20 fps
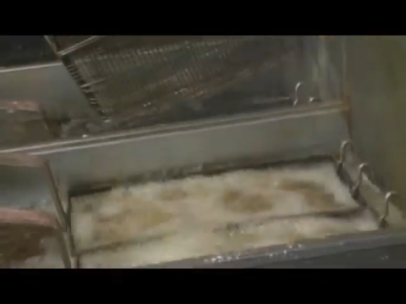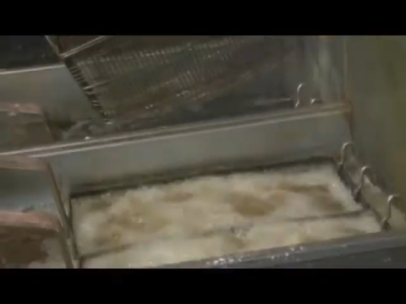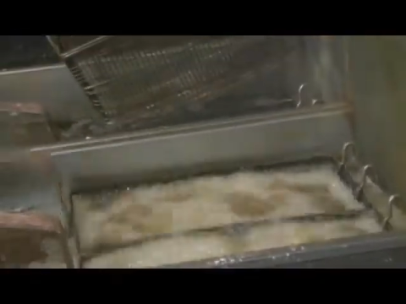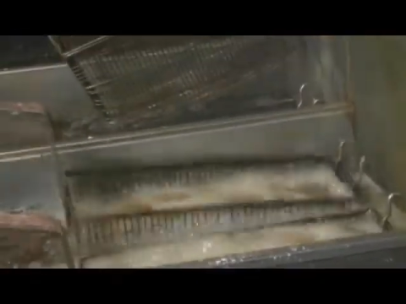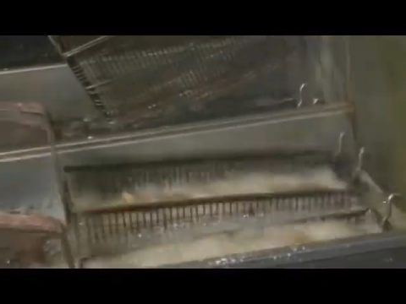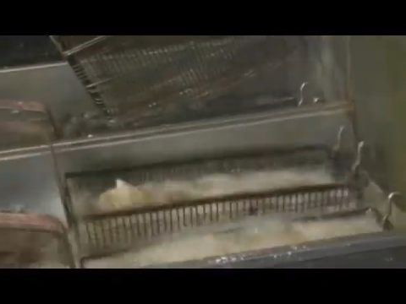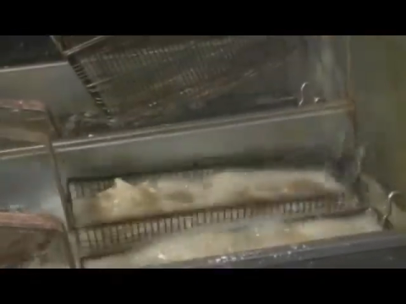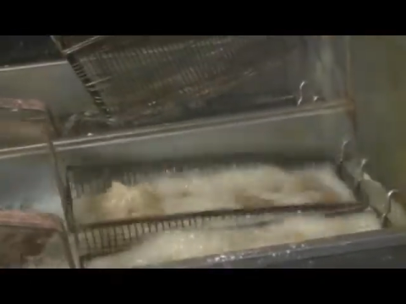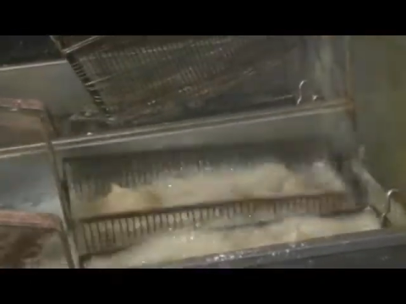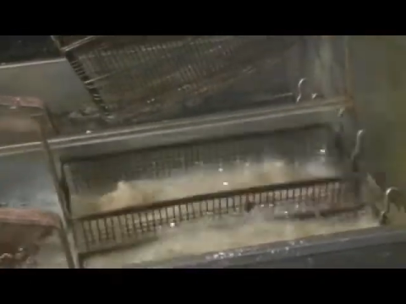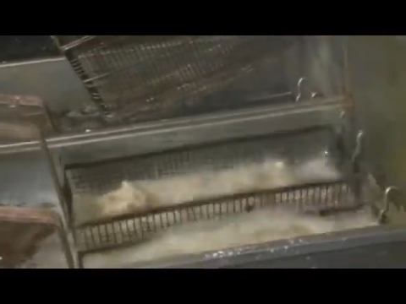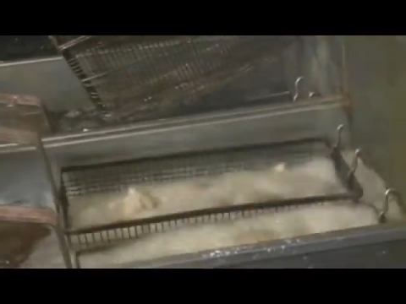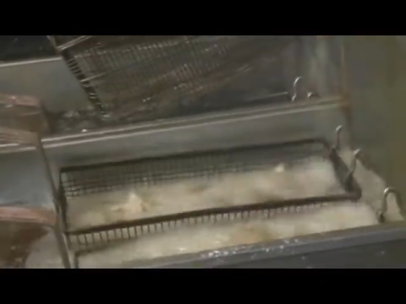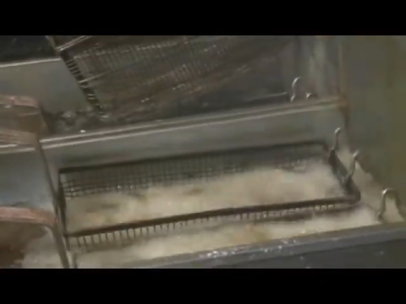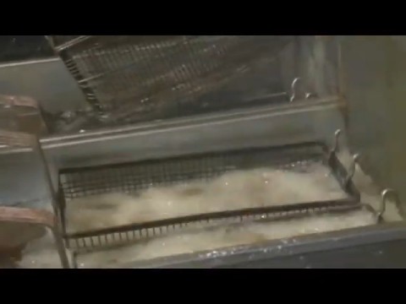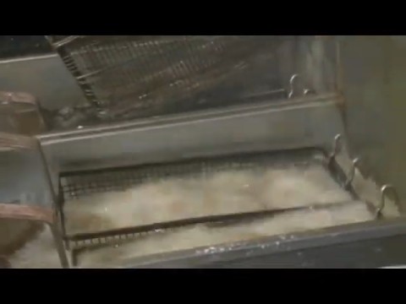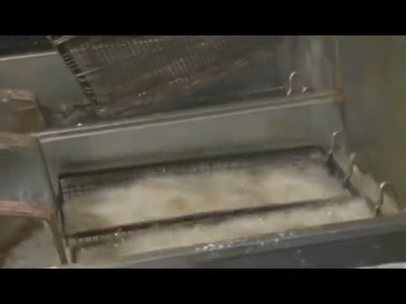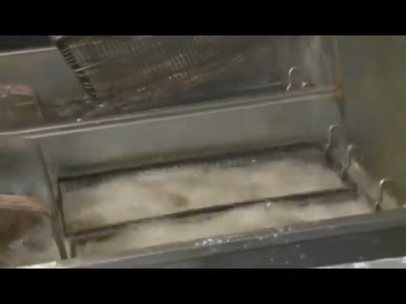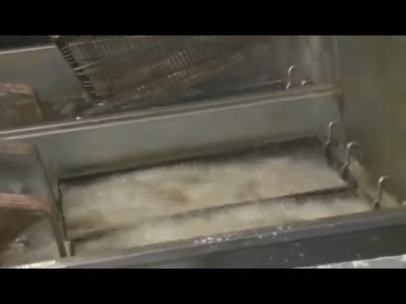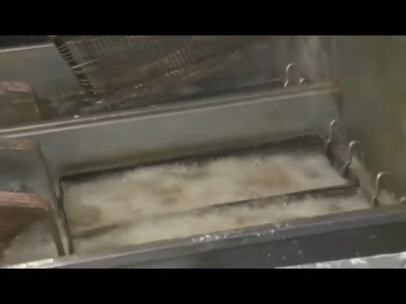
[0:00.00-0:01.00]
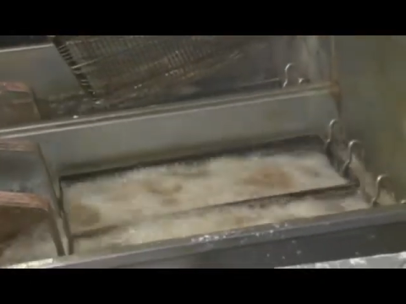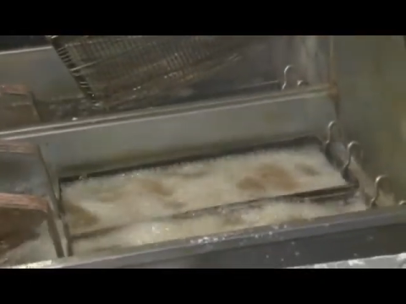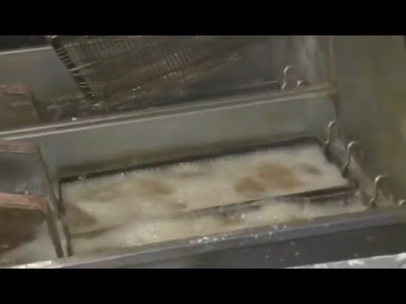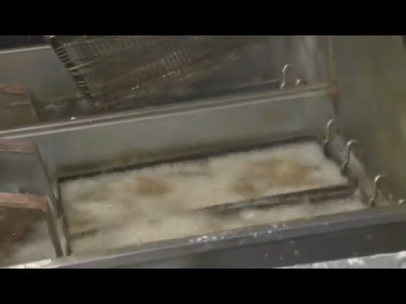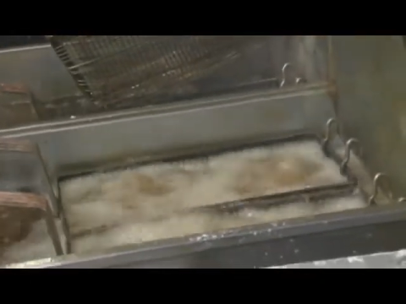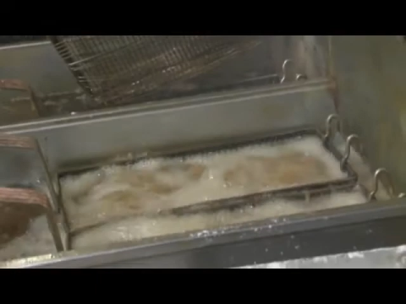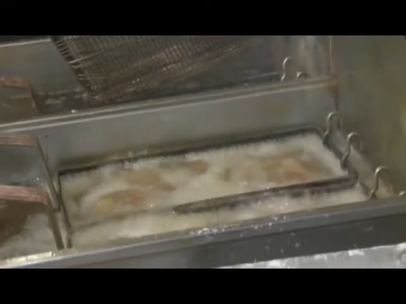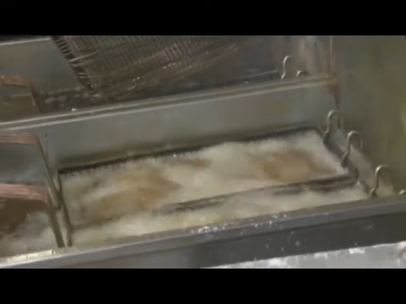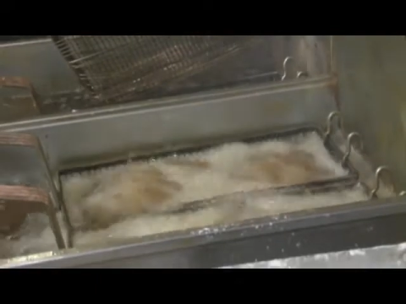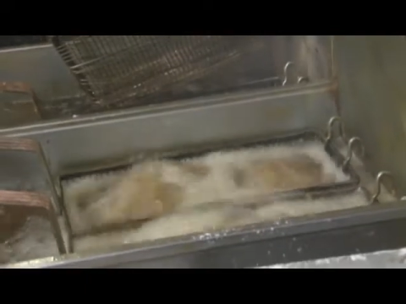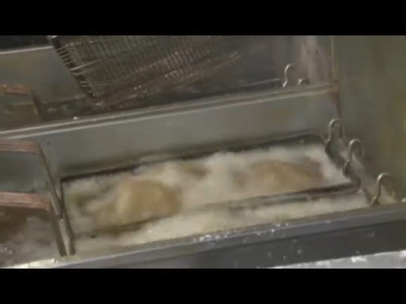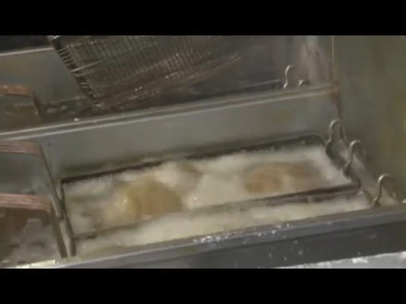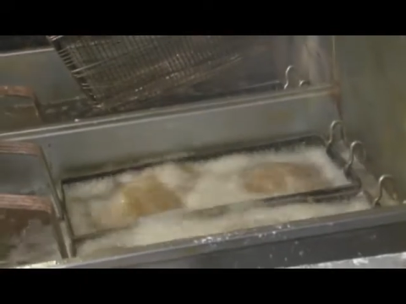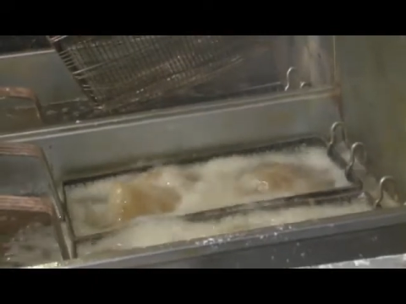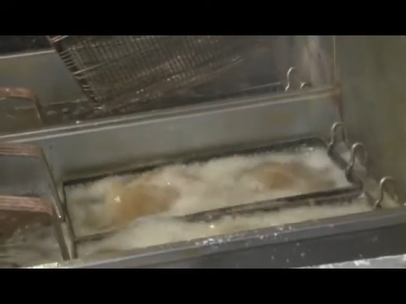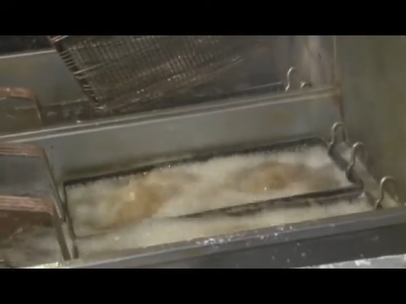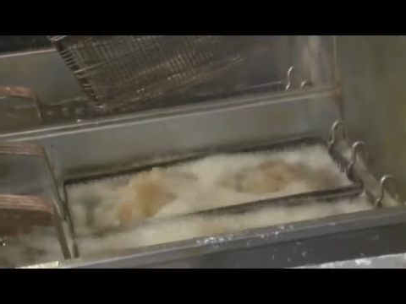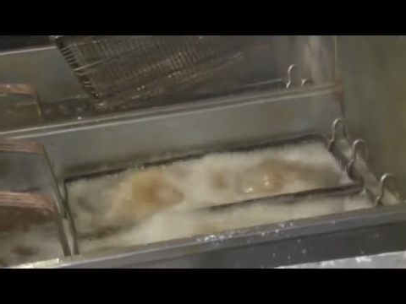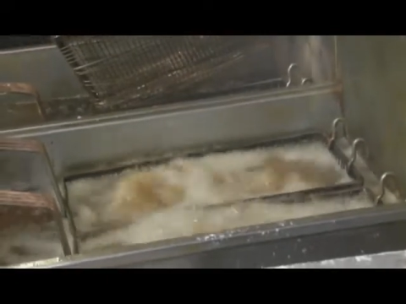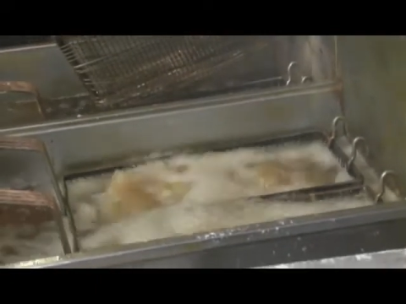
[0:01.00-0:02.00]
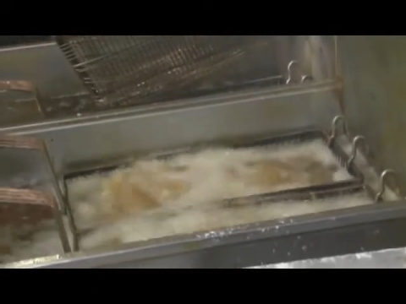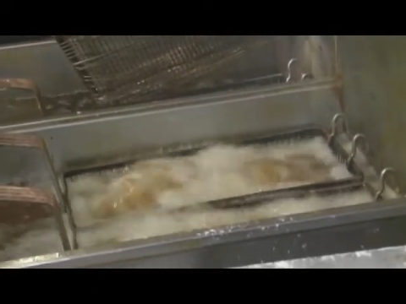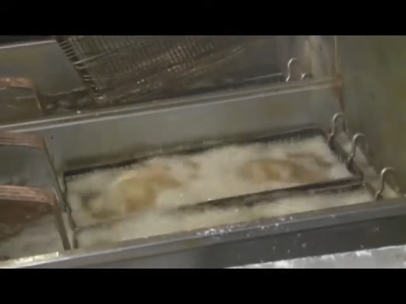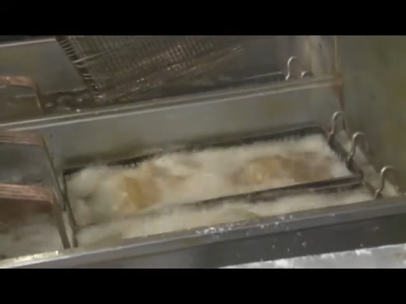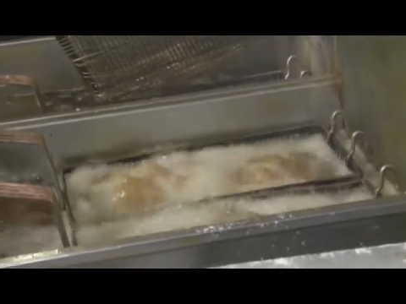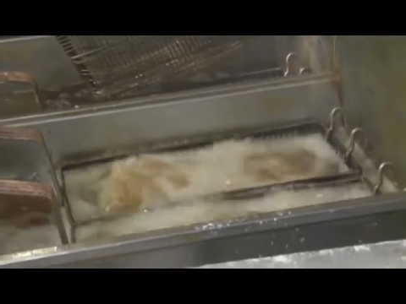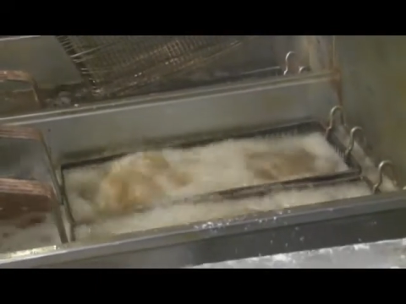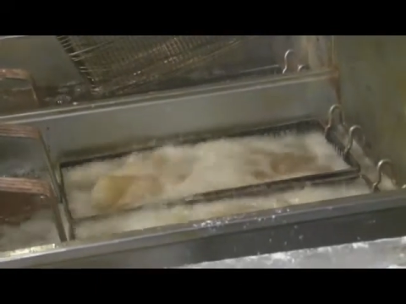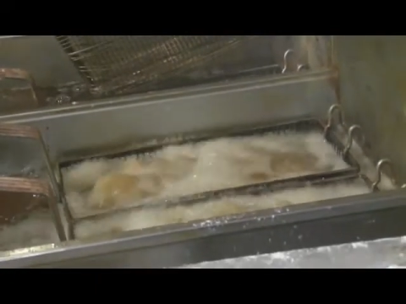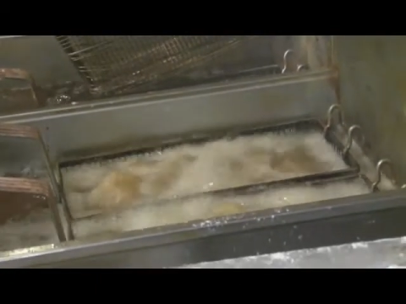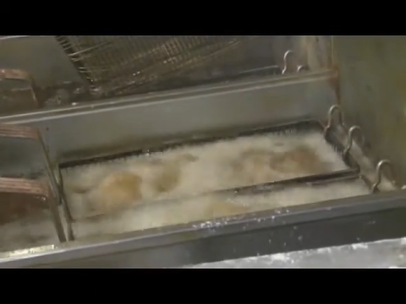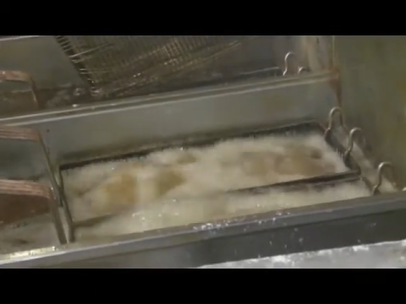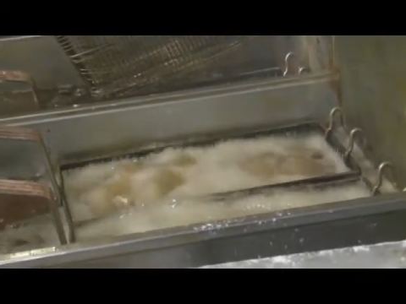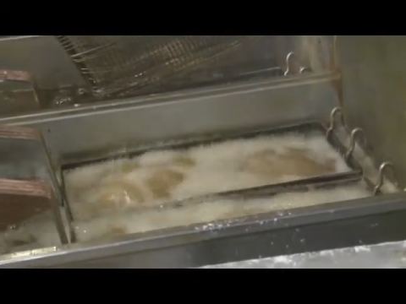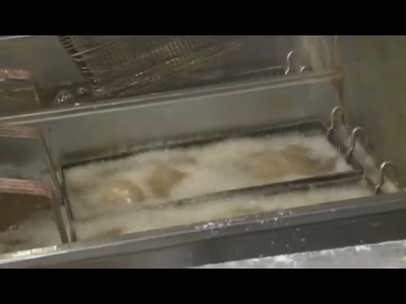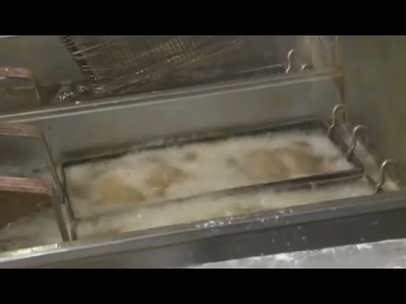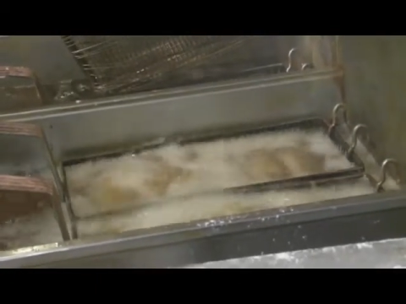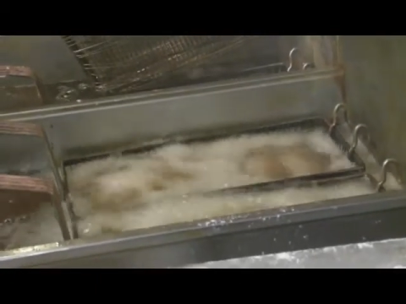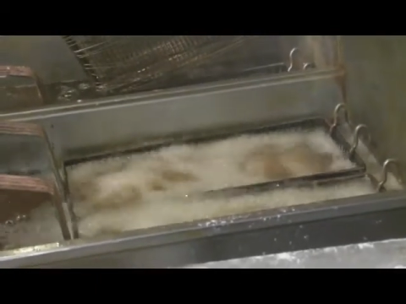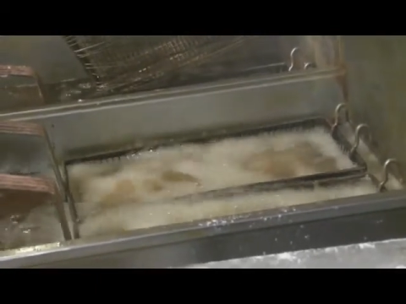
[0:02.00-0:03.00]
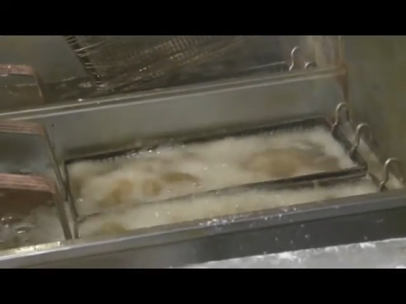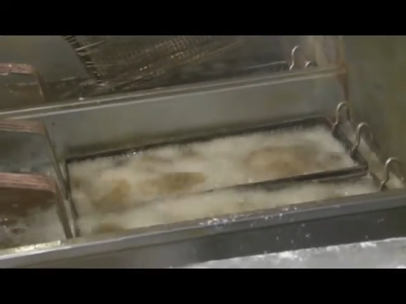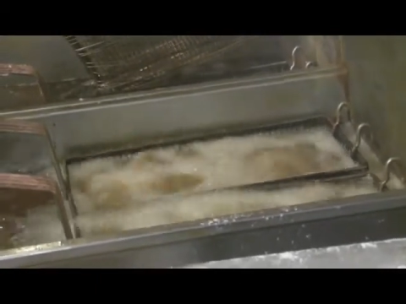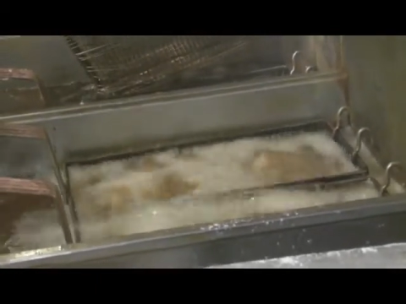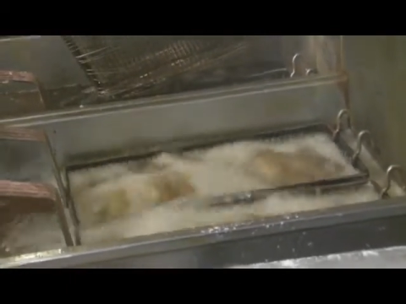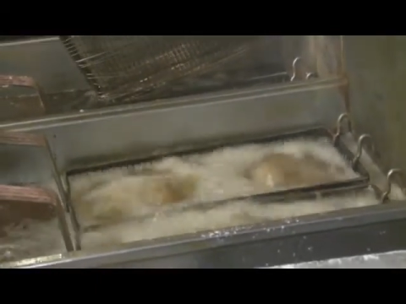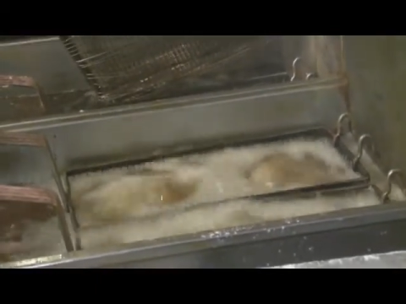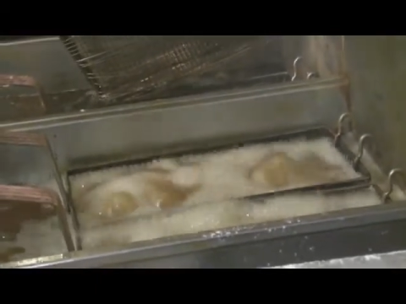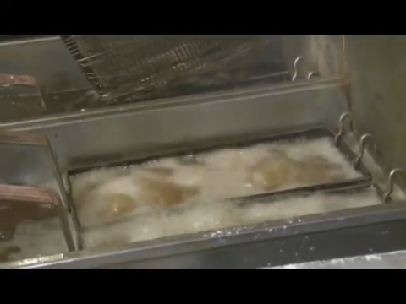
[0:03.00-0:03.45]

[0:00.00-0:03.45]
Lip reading: (no speaker visible)